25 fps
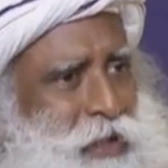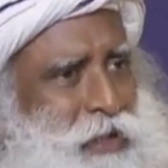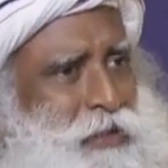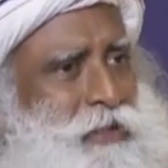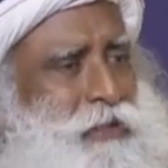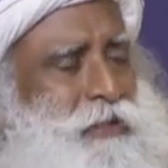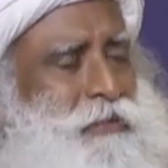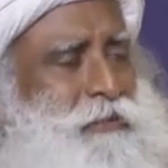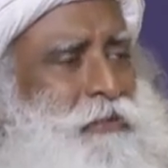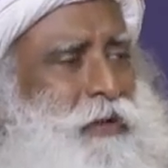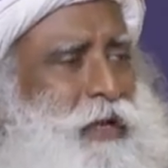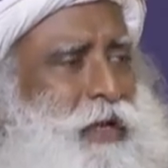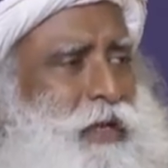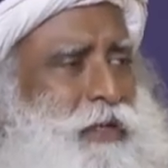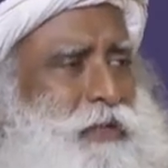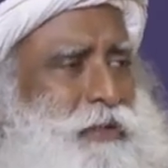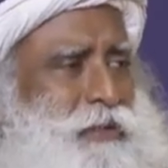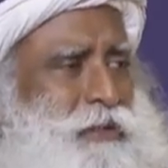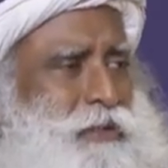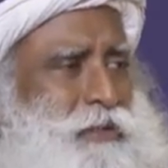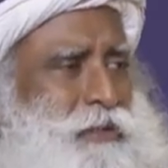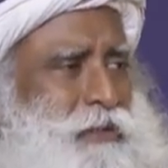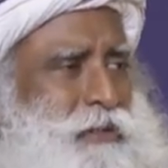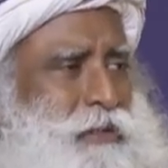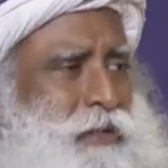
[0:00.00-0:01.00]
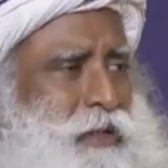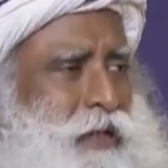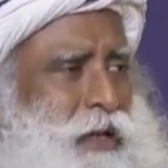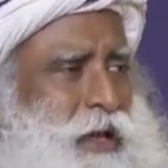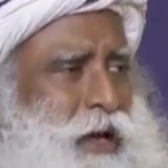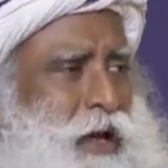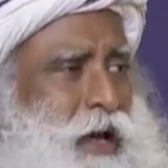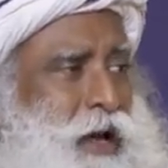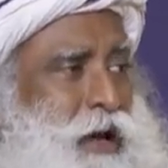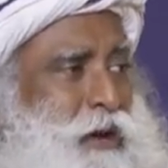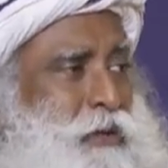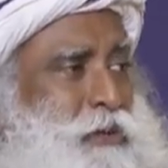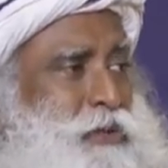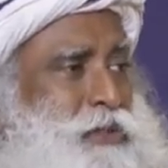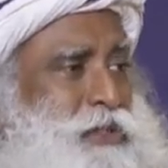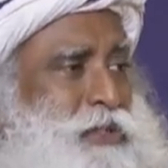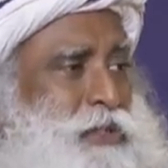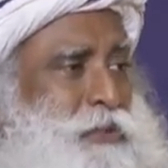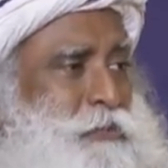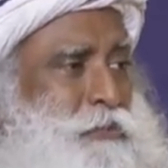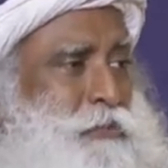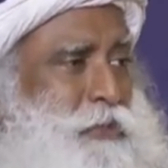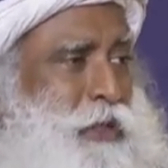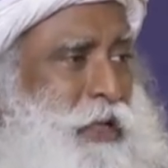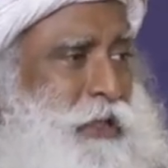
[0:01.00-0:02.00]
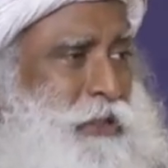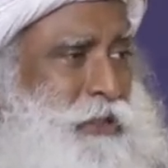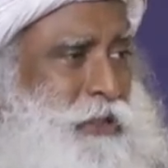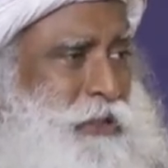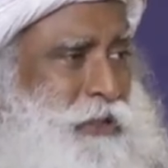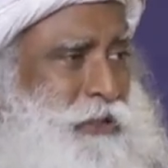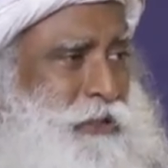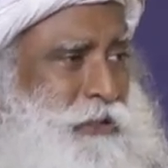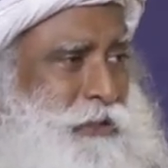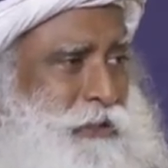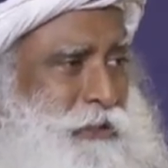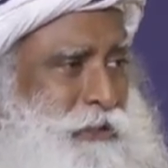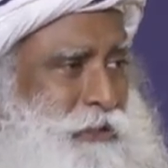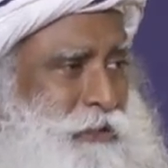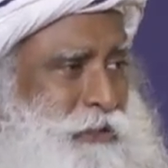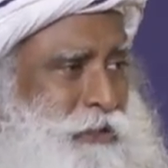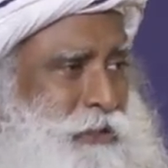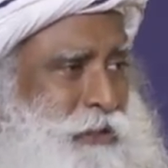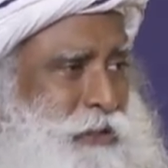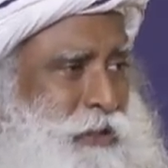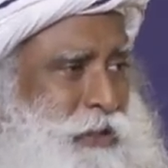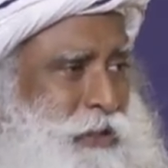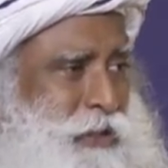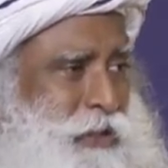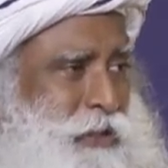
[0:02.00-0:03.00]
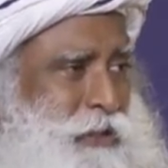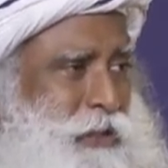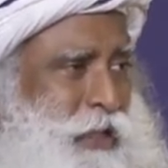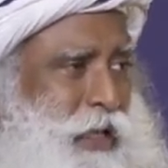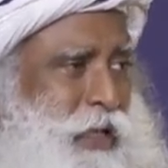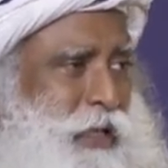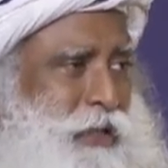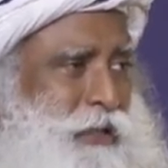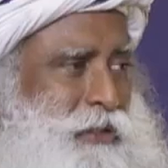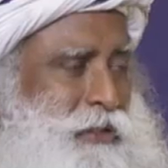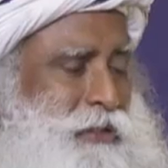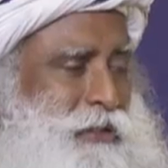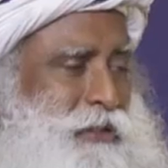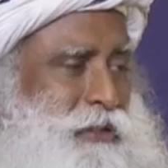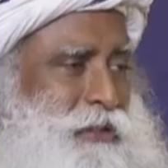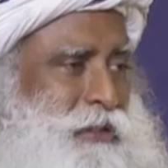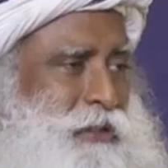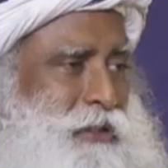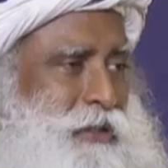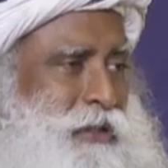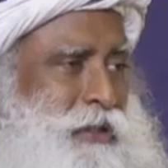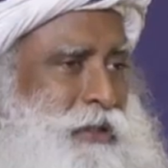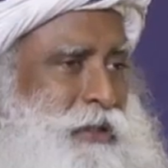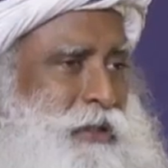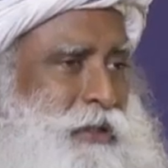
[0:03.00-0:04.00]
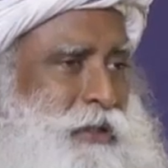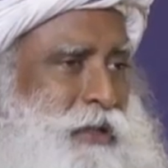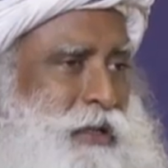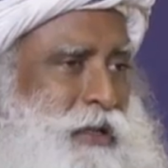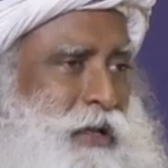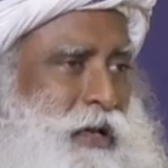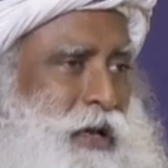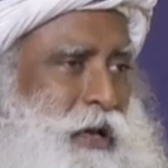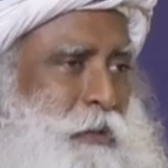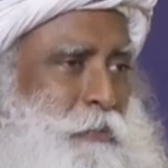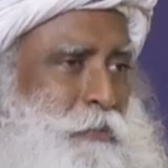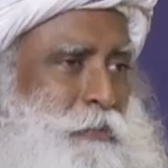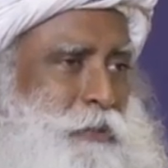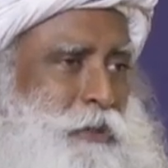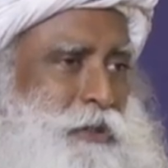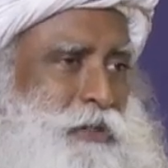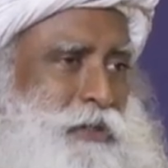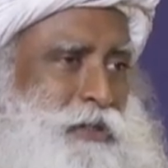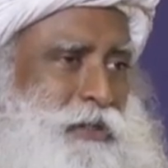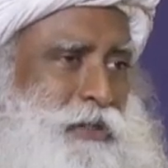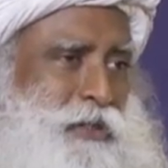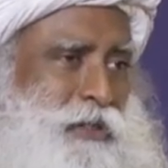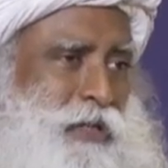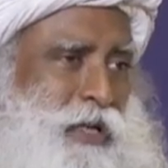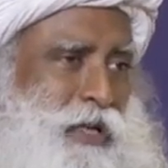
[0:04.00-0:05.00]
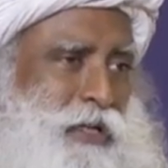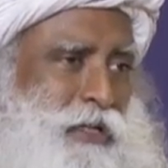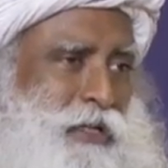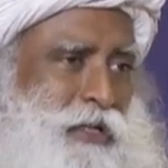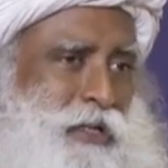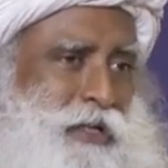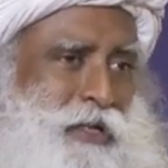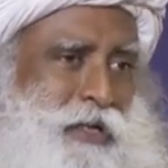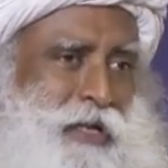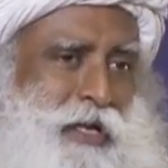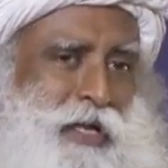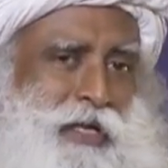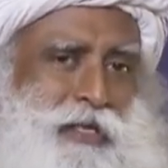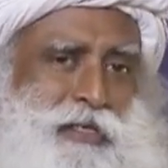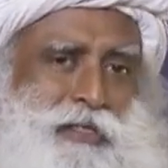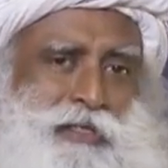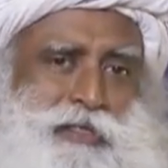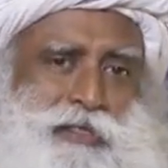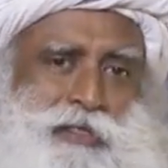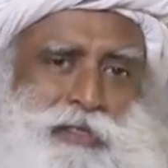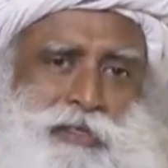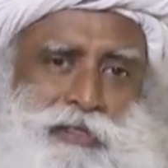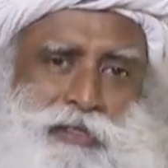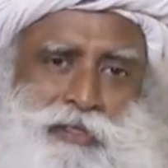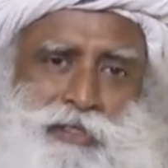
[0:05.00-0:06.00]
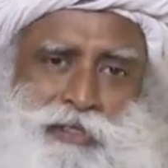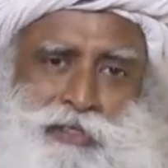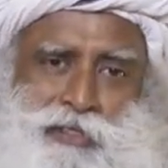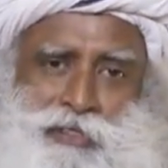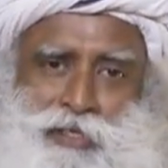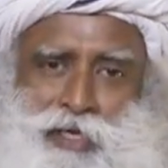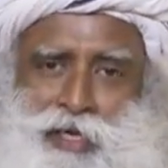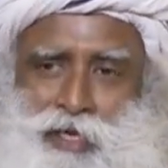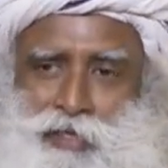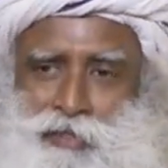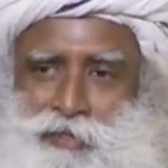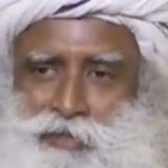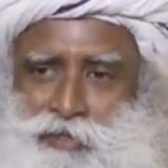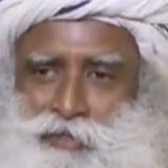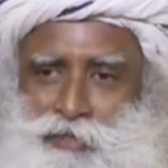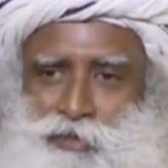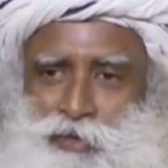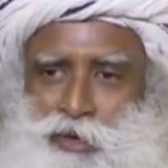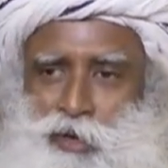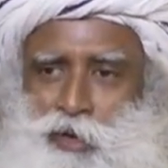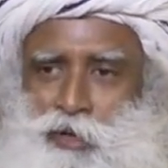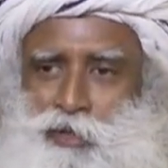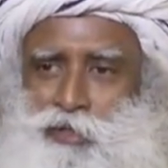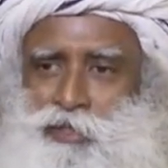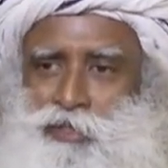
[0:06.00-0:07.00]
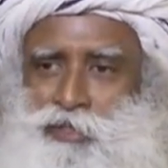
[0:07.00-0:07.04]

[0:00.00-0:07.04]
Otherwise, how is it practical that a person under great stress or